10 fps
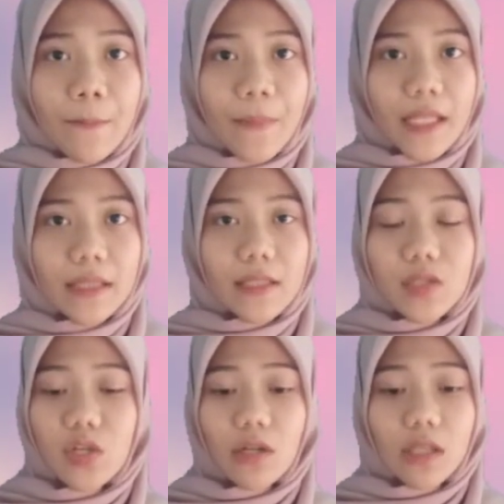Melt the
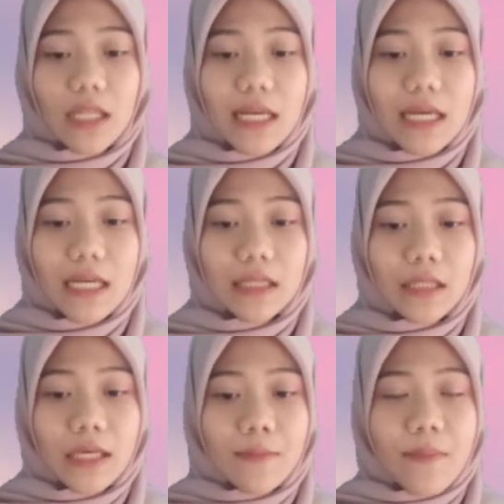chocolate,
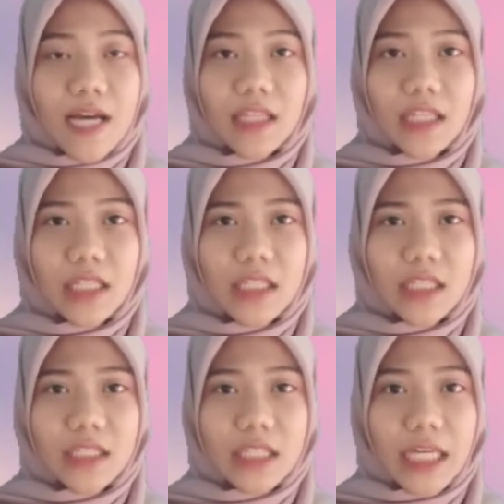
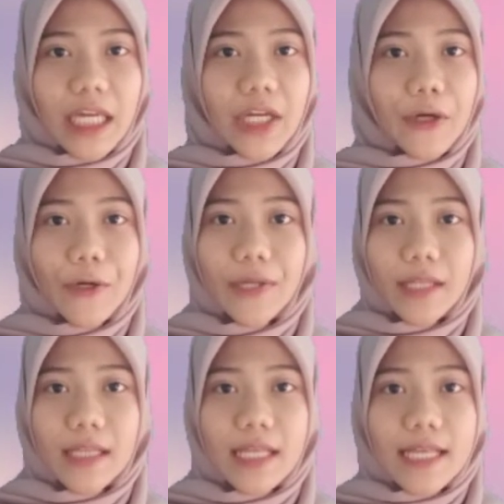butter, and oil,